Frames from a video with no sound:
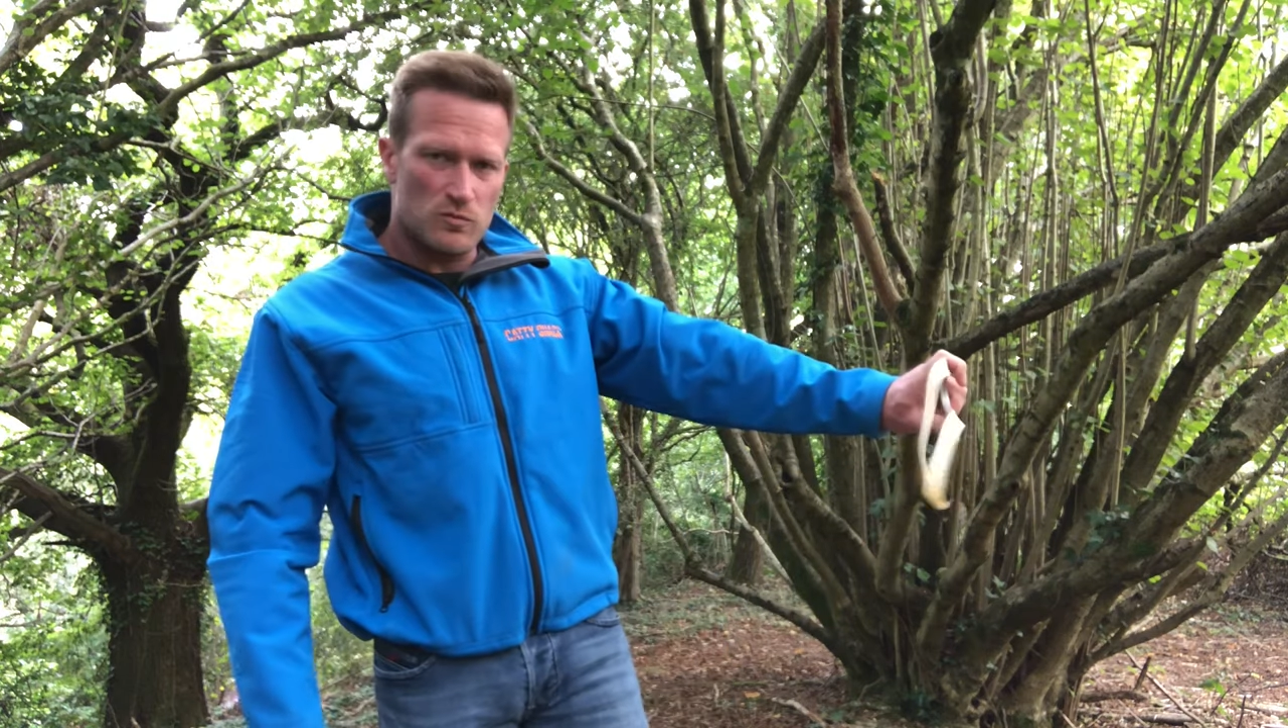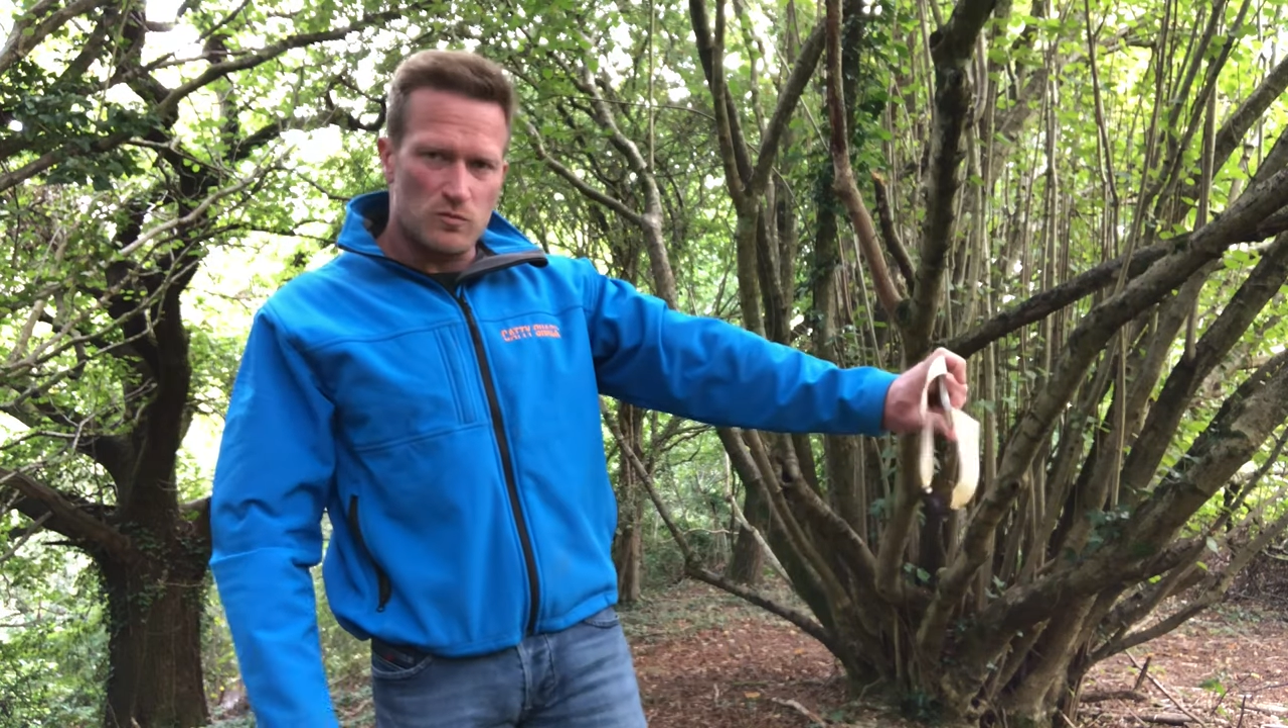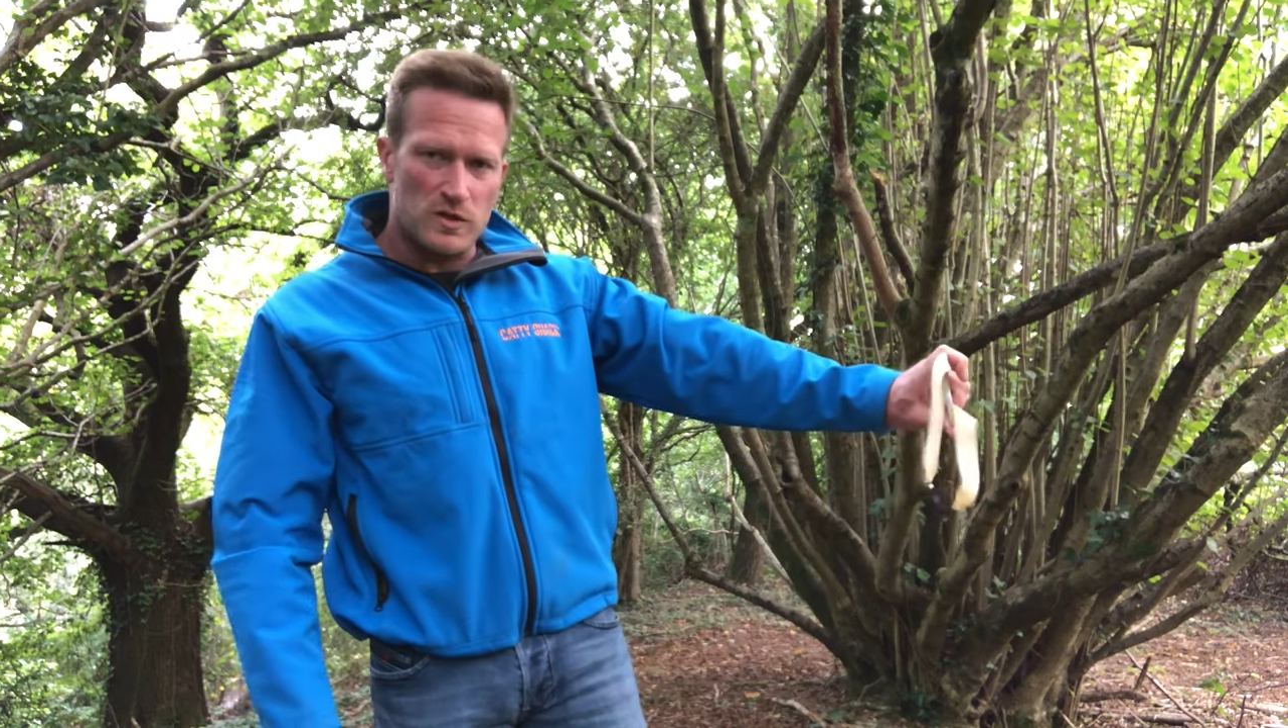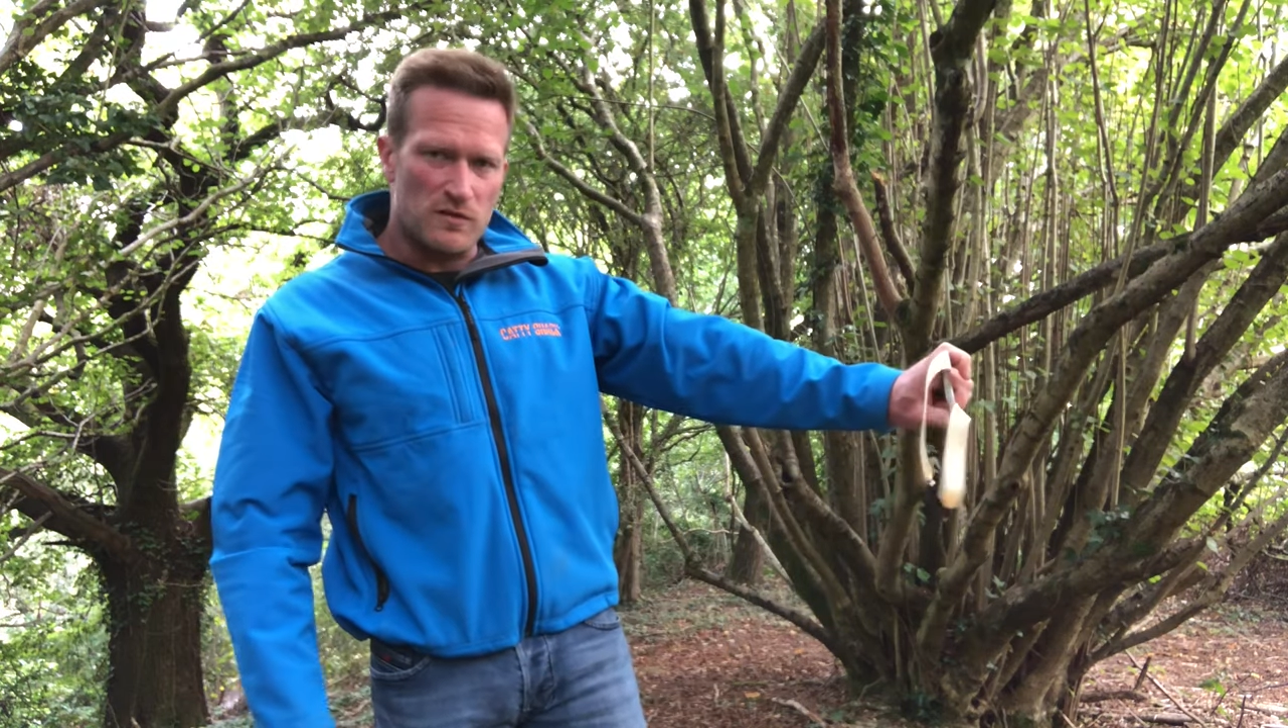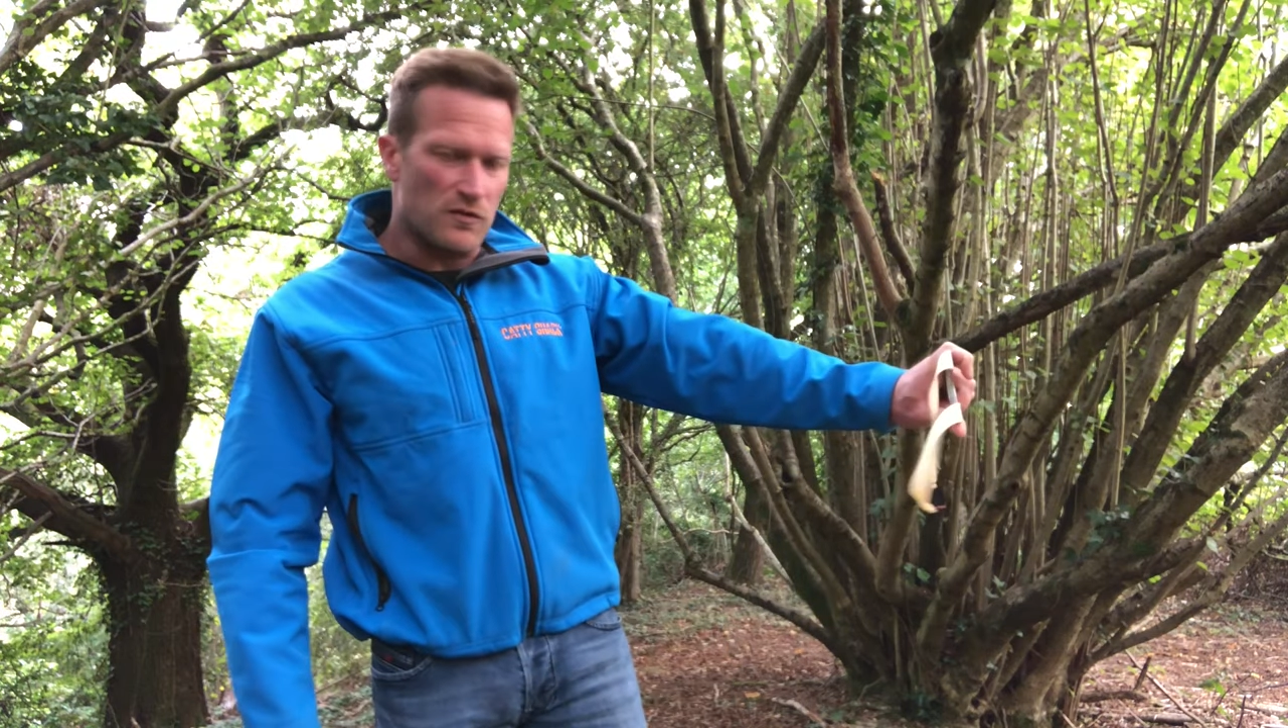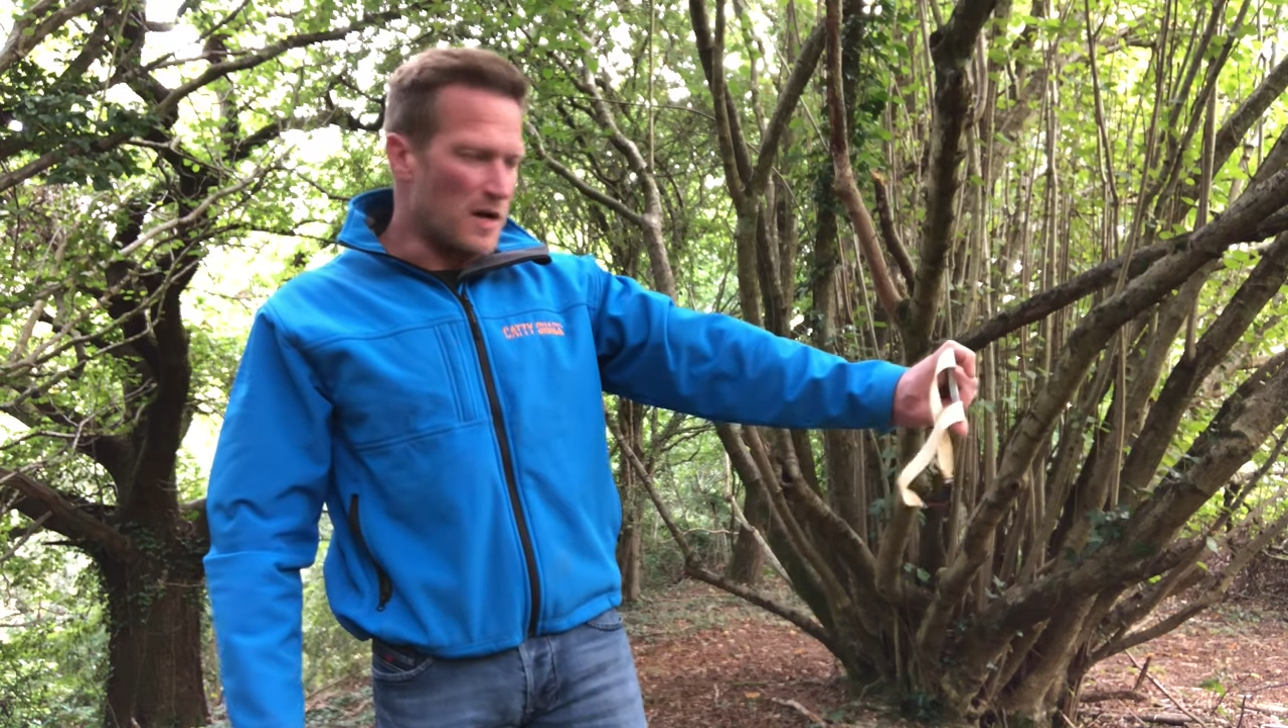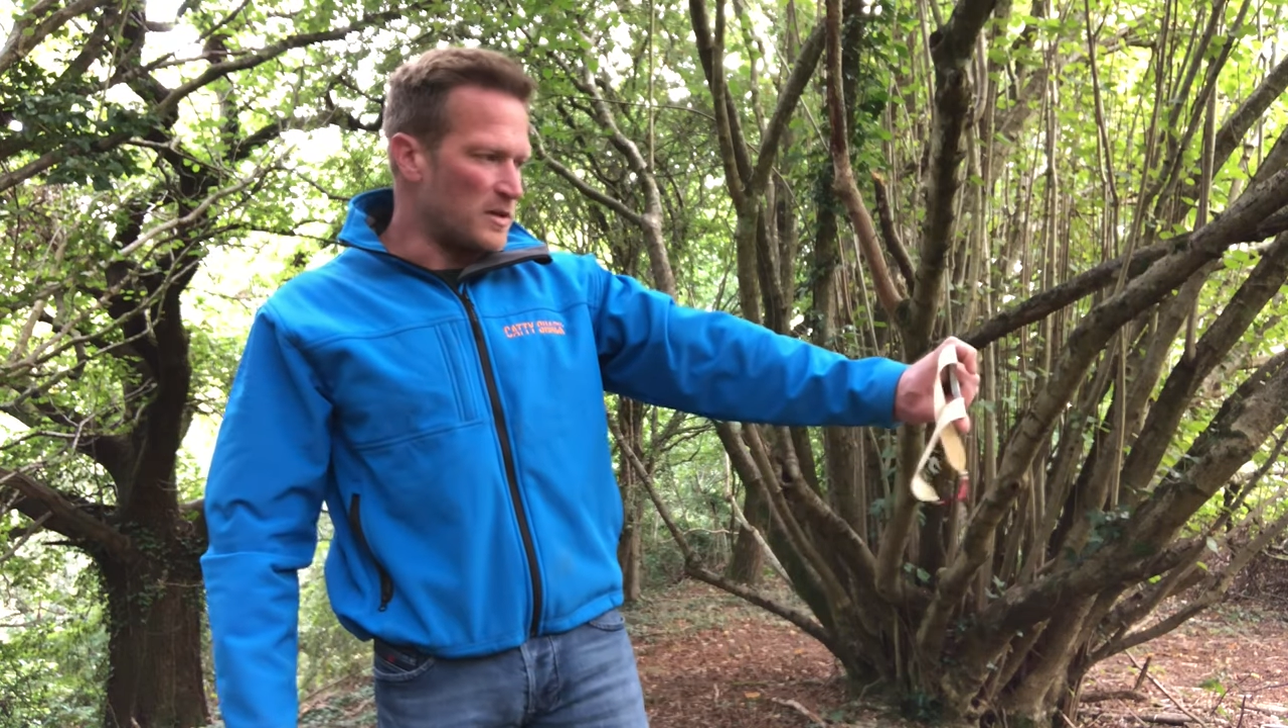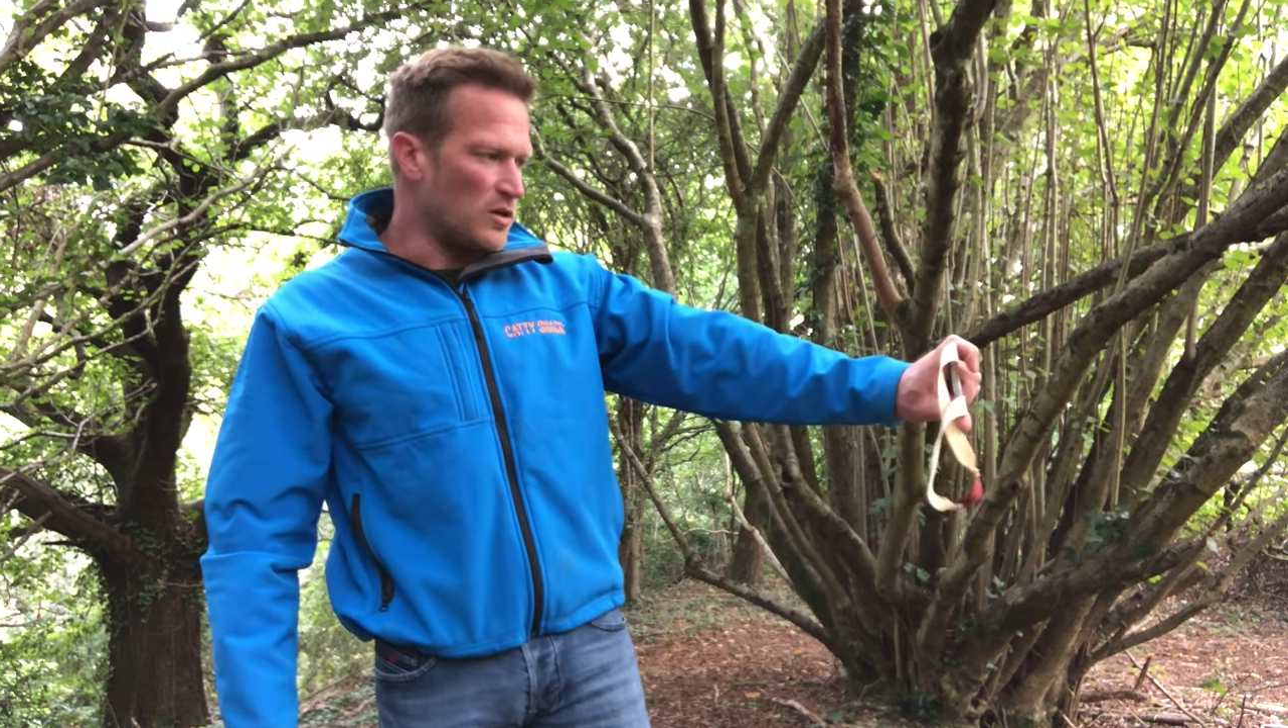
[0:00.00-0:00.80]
with your frame at